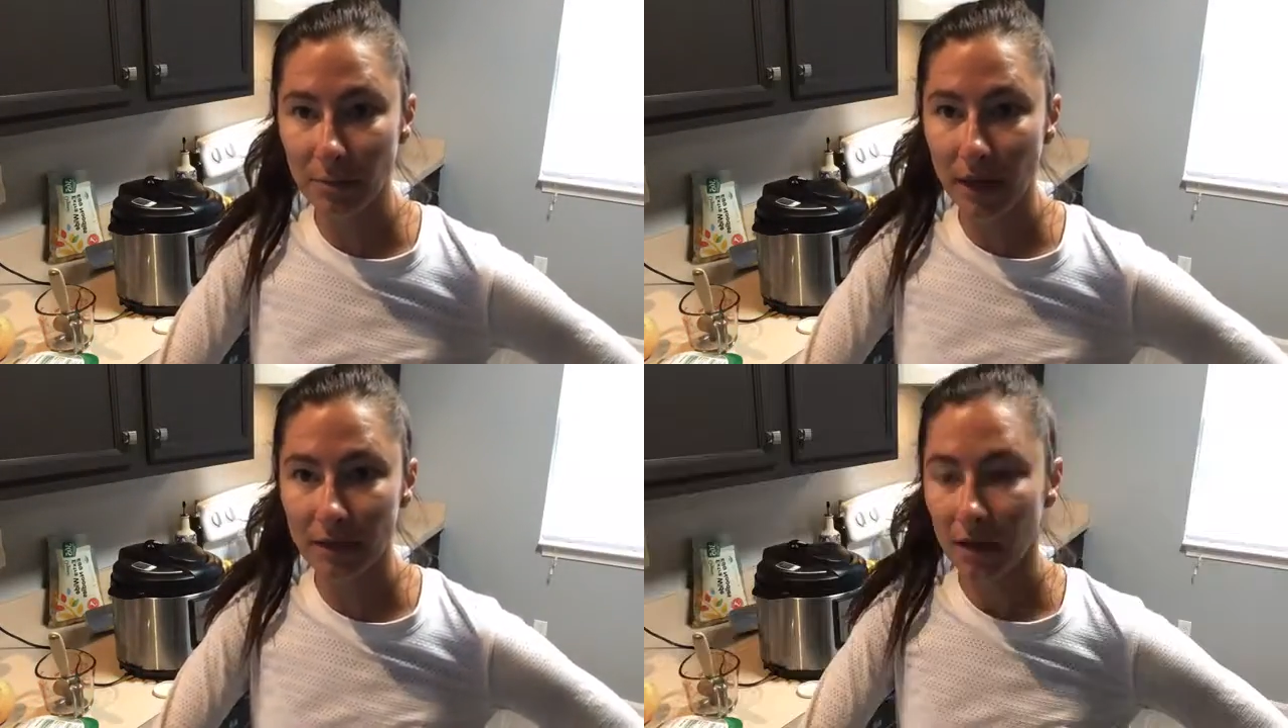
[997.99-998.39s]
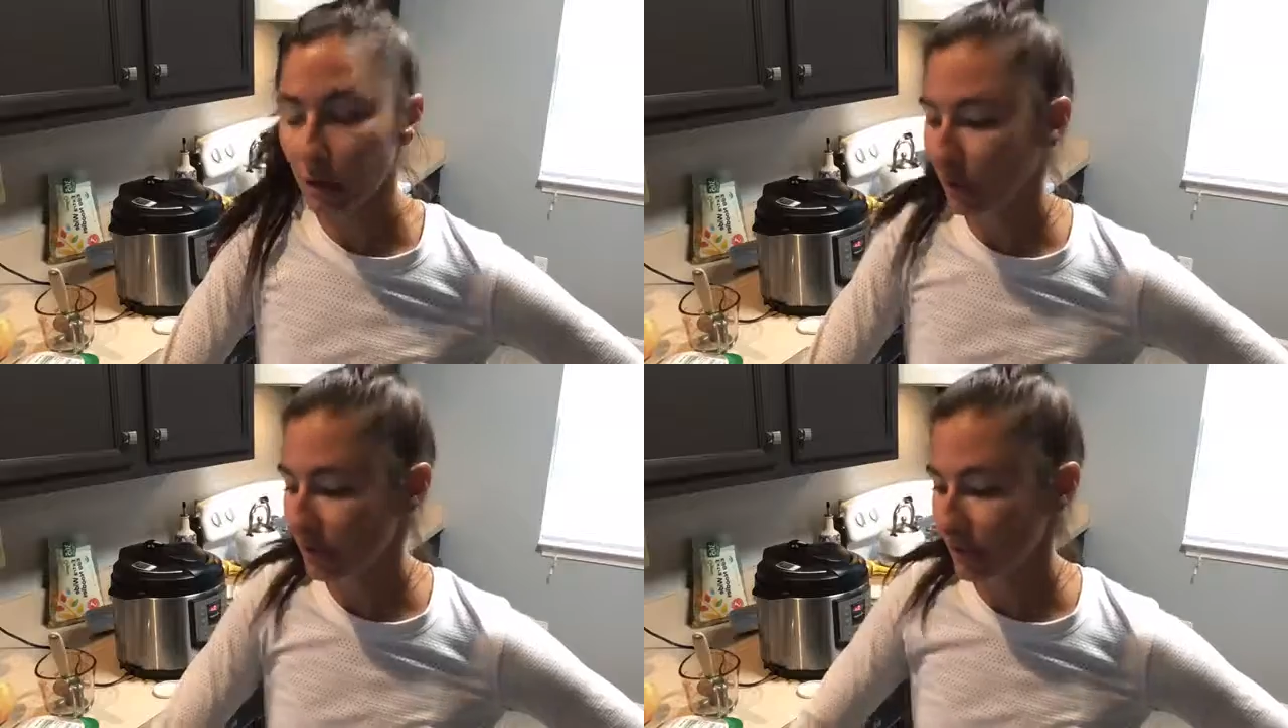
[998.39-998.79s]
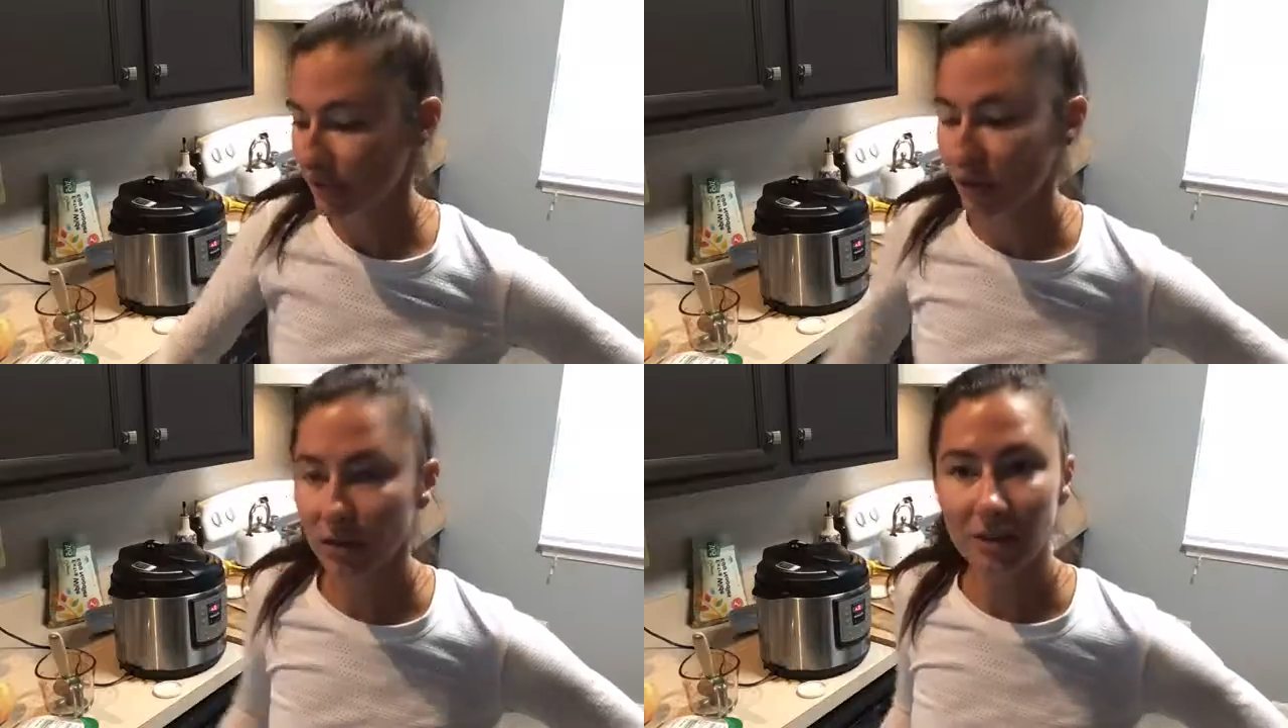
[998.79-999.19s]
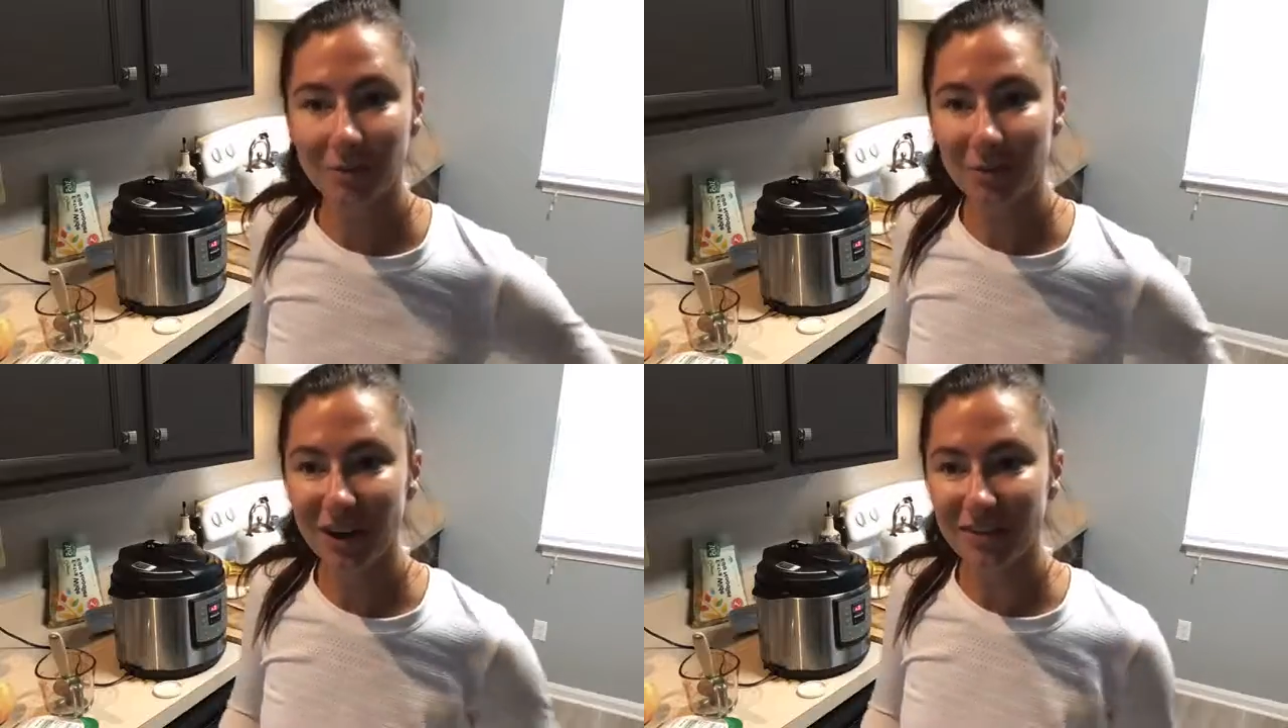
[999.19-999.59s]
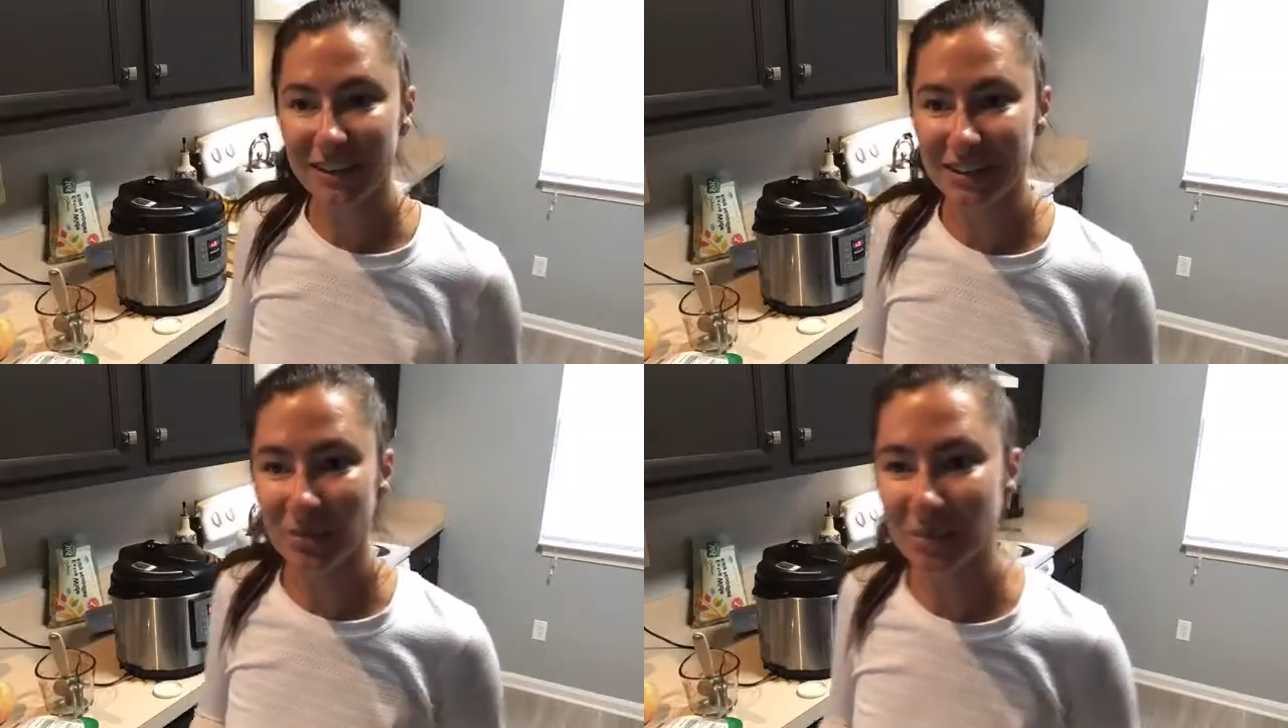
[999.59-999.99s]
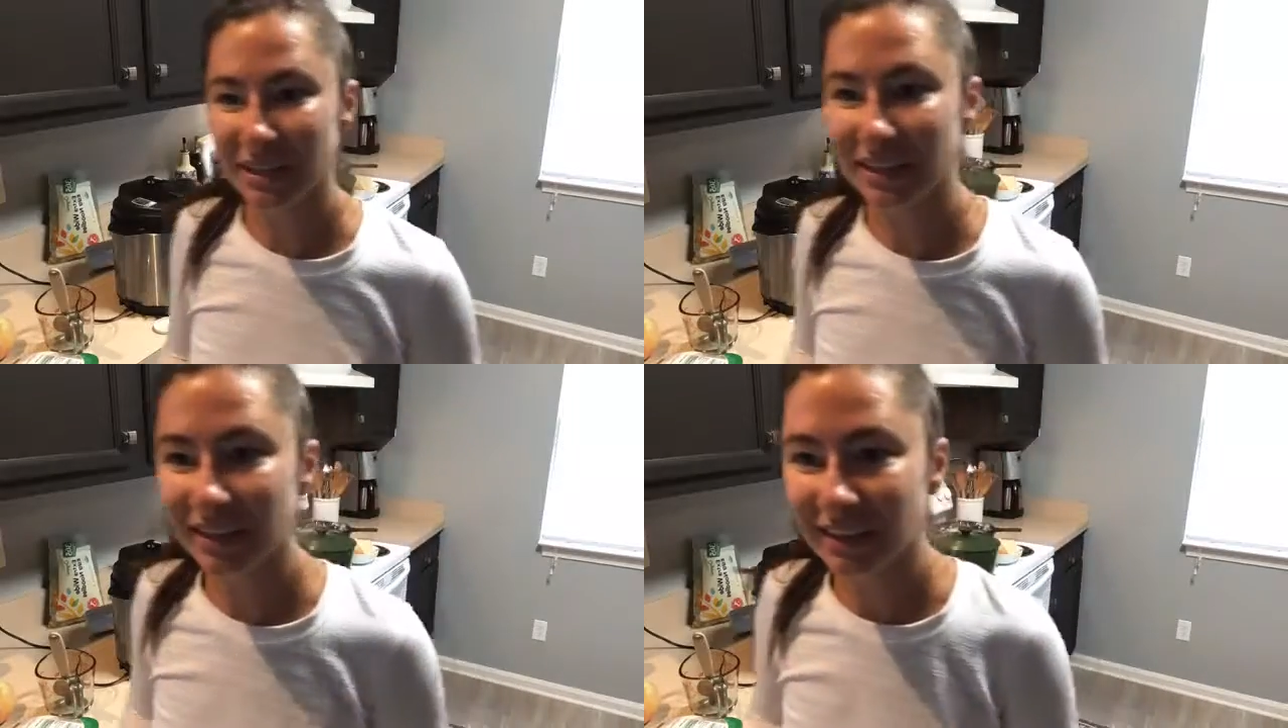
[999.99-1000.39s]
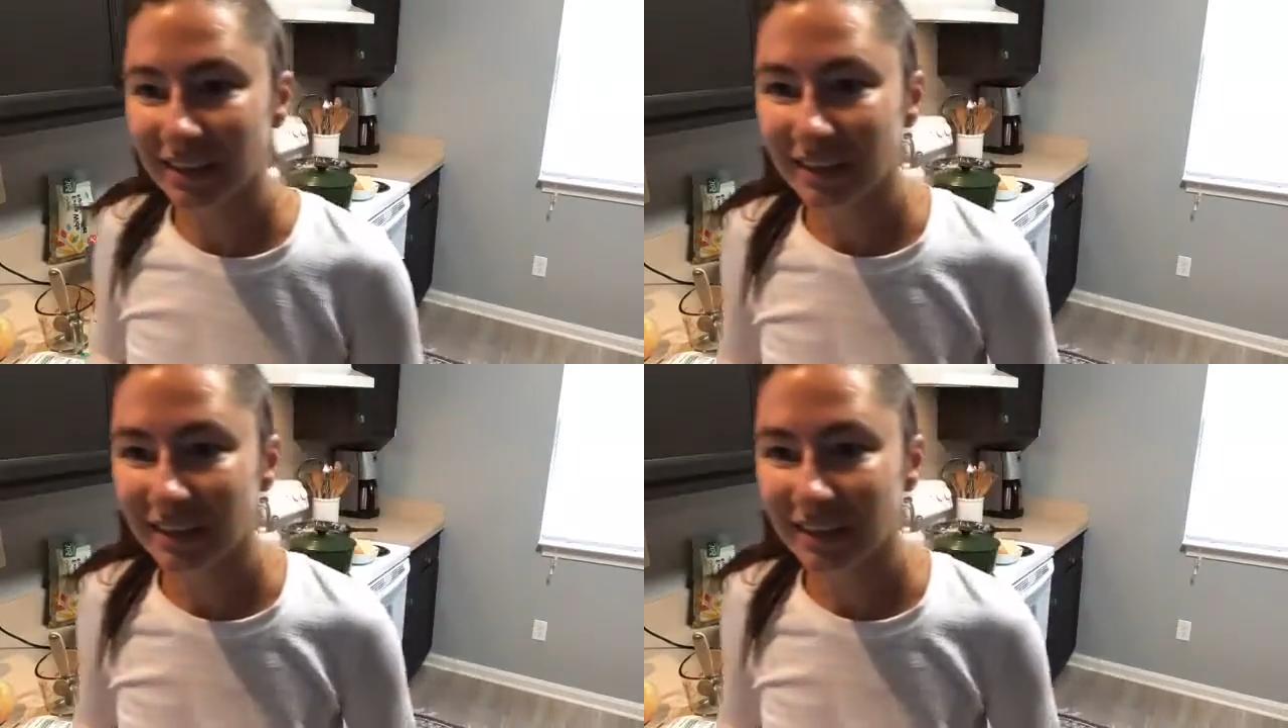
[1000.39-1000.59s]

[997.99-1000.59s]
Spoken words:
but once it's all perfect, it'll be in the